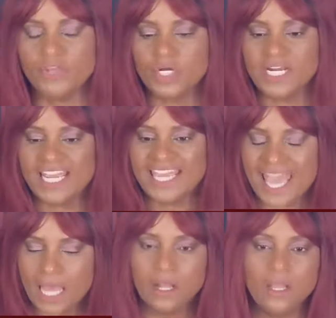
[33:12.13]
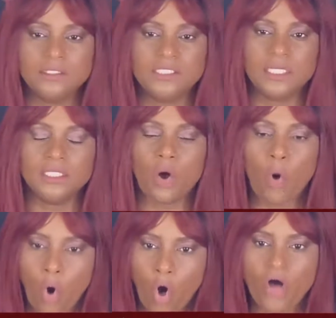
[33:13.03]
You're going to get
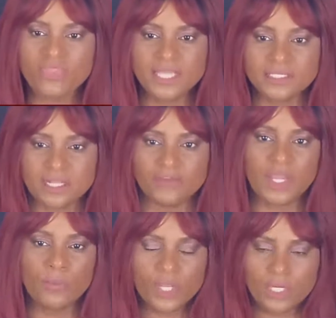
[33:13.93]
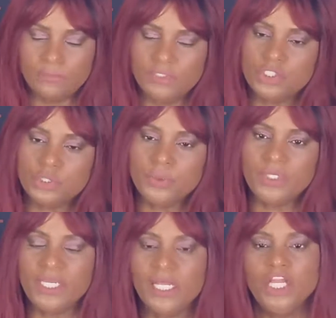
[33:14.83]
all this stuff that we're going to be
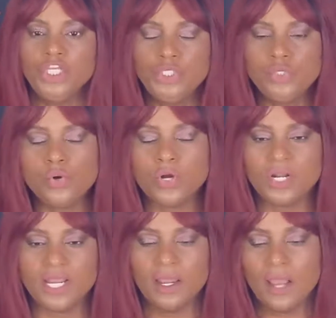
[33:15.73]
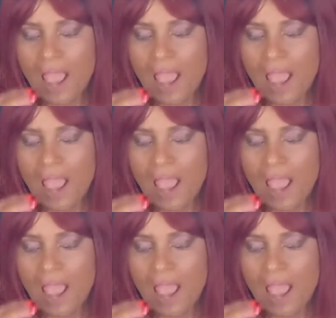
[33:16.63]
doing. You're going to